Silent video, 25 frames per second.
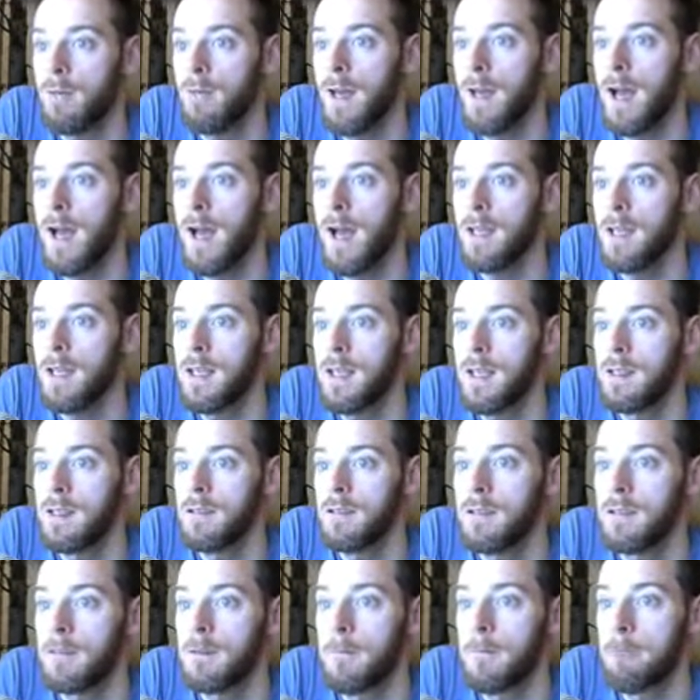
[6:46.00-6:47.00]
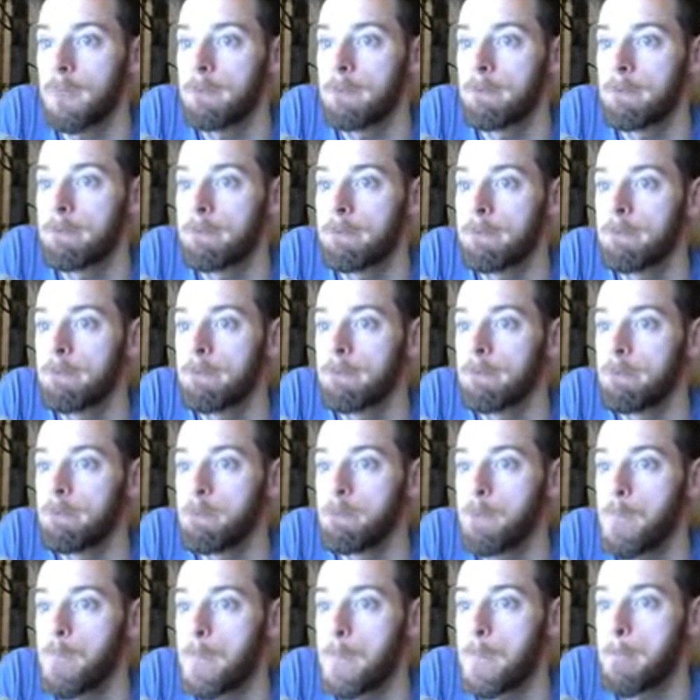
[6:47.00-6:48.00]
that is,
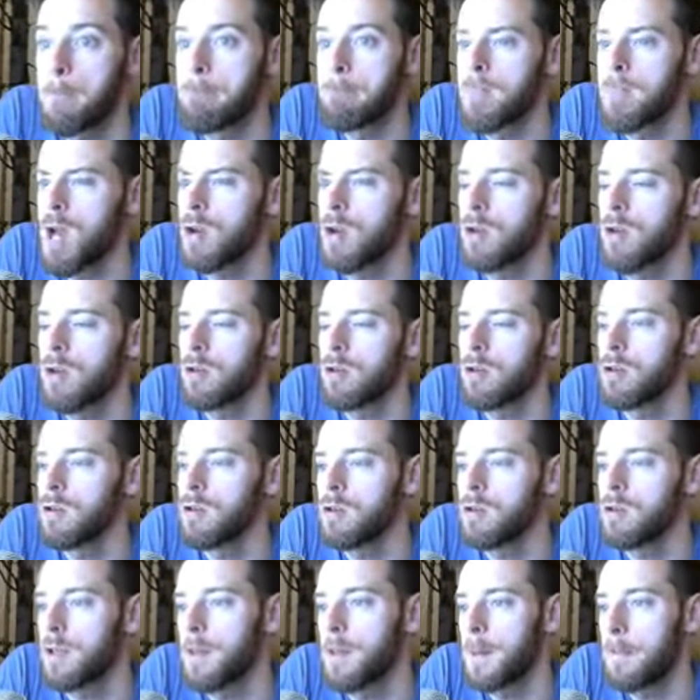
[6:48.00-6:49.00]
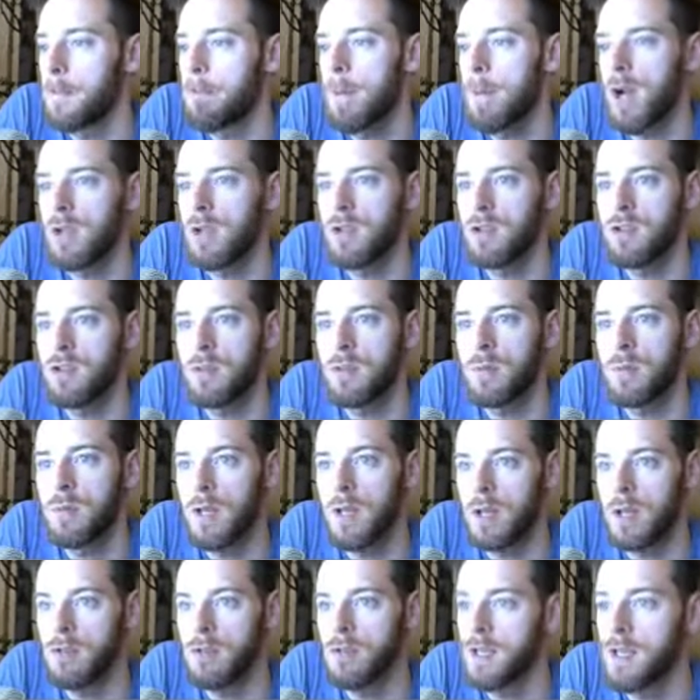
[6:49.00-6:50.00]
no, hold on, sorry. Minus 2
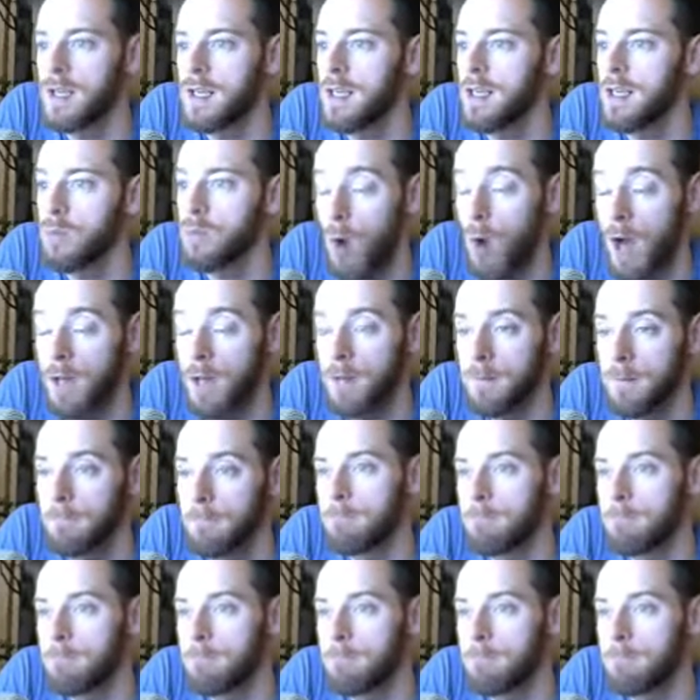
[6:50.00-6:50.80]
plus 3 is 1.